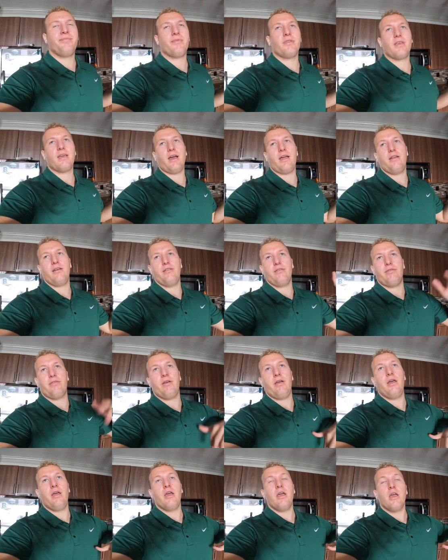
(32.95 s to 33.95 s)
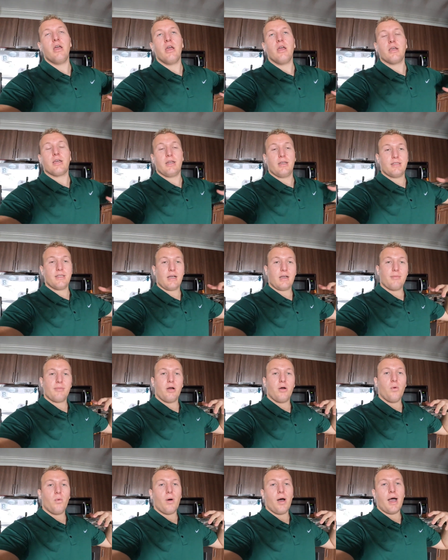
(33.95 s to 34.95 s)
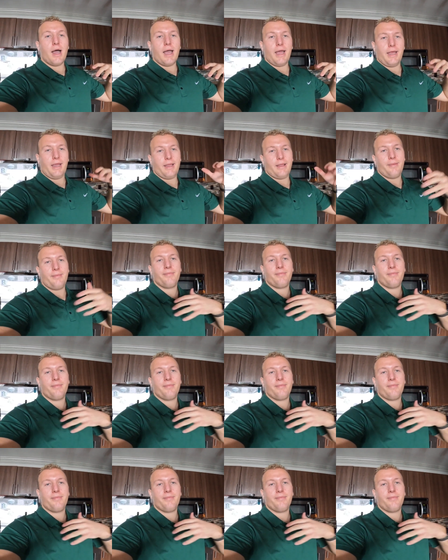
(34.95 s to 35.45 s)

Kind of gonna talk about why